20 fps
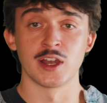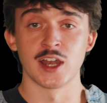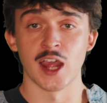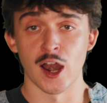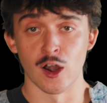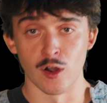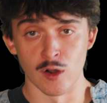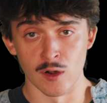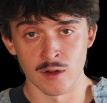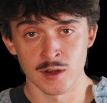and
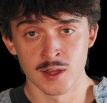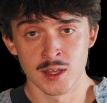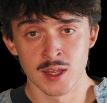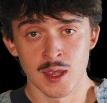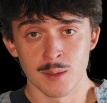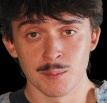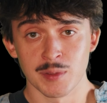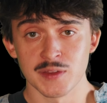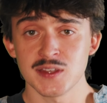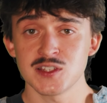error,
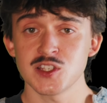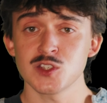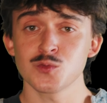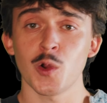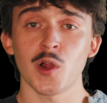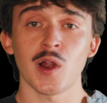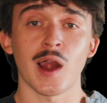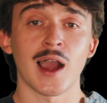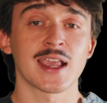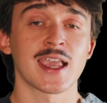but this is
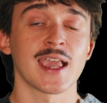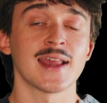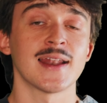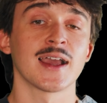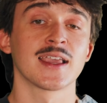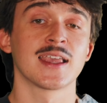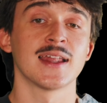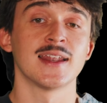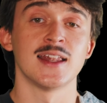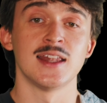where I
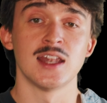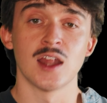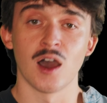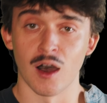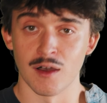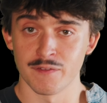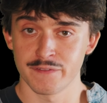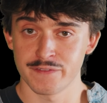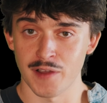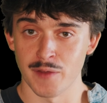cannot get
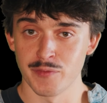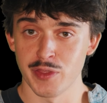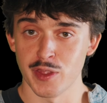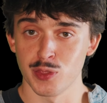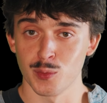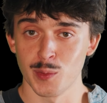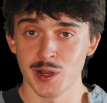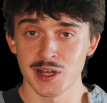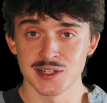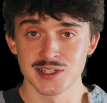enough of the
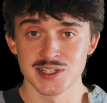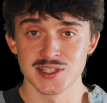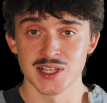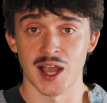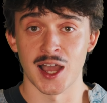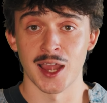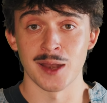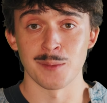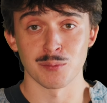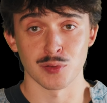3D
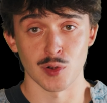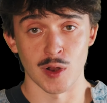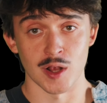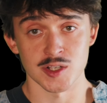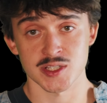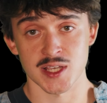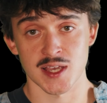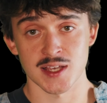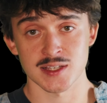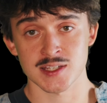design
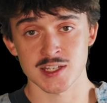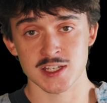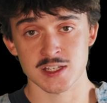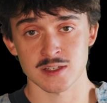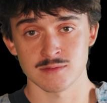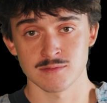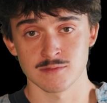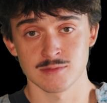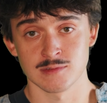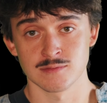process.
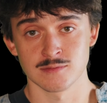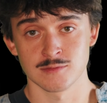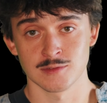If you're